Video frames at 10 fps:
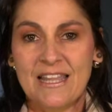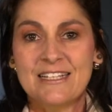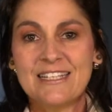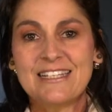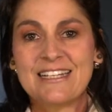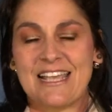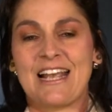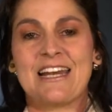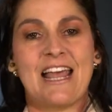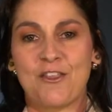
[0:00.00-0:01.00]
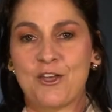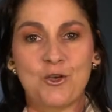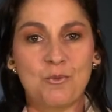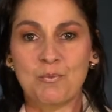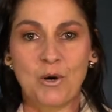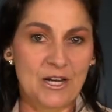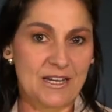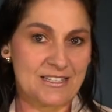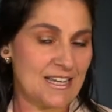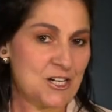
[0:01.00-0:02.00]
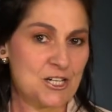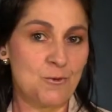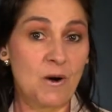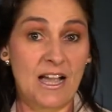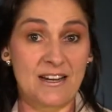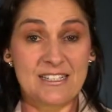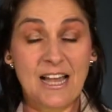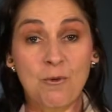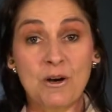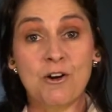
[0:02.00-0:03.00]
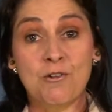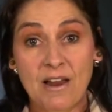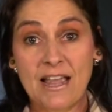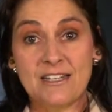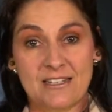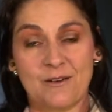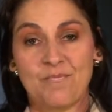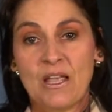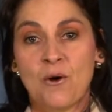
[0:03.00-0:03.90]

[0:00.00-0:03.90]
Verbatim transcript: This is exactly how the human body is actually wired. It's how we're created.